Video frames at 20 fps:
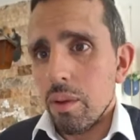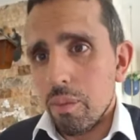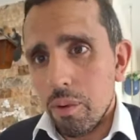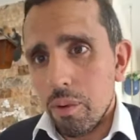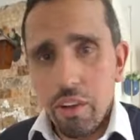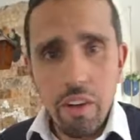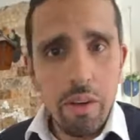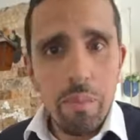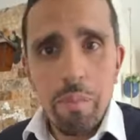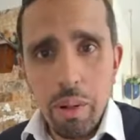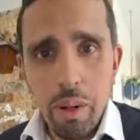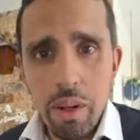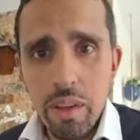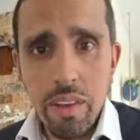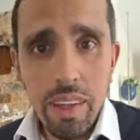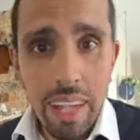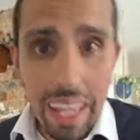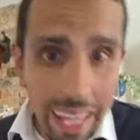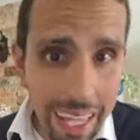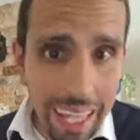which he
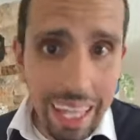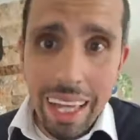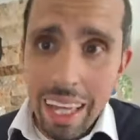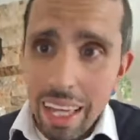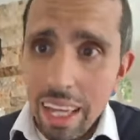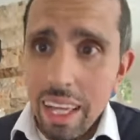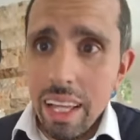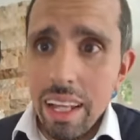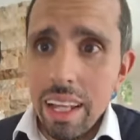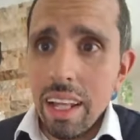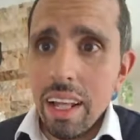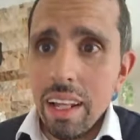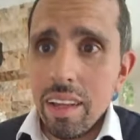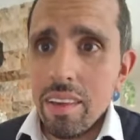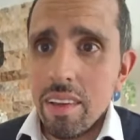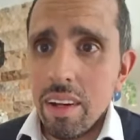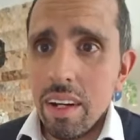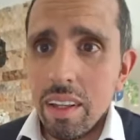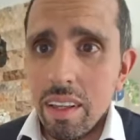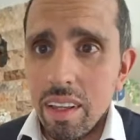put in,
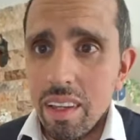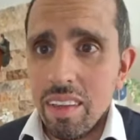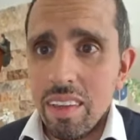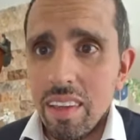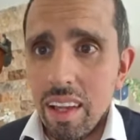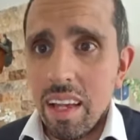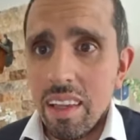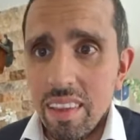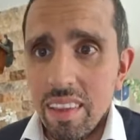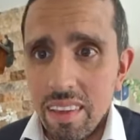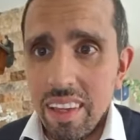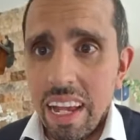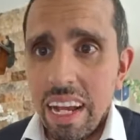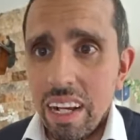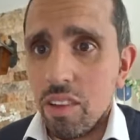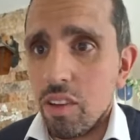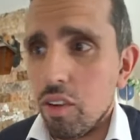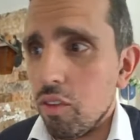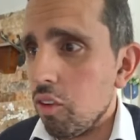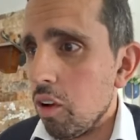inside
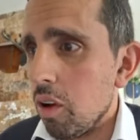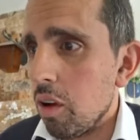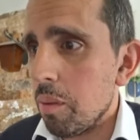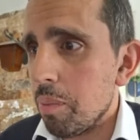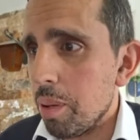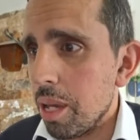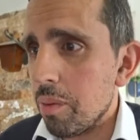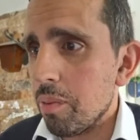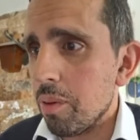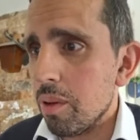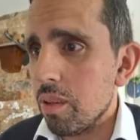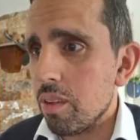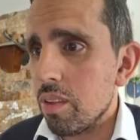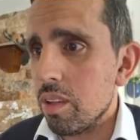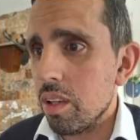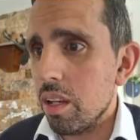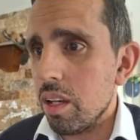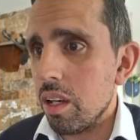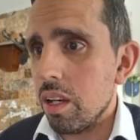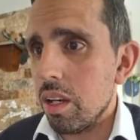sacks of uh,
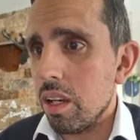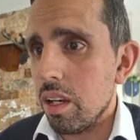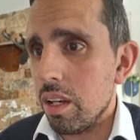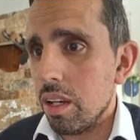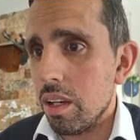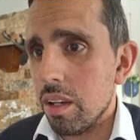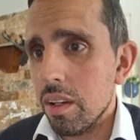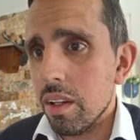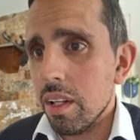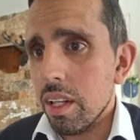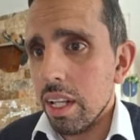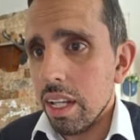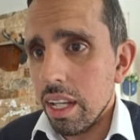papers uh,